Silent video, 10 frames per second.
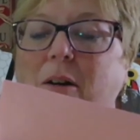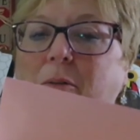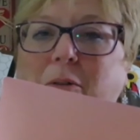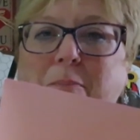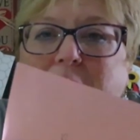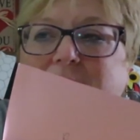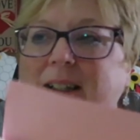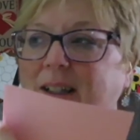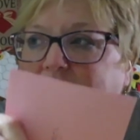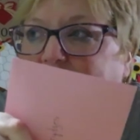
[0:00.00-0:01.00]
I won't be...
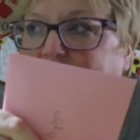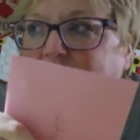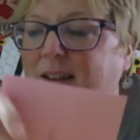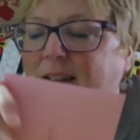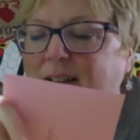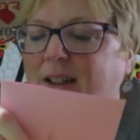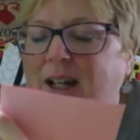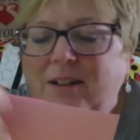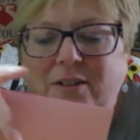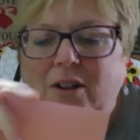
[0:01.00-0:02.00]

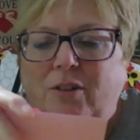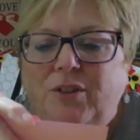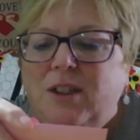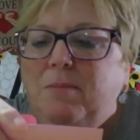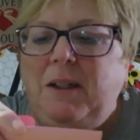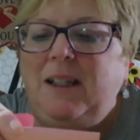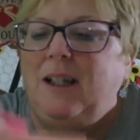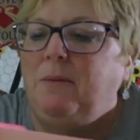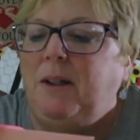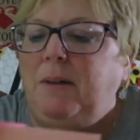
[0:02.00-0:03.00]
I don't know if it's me that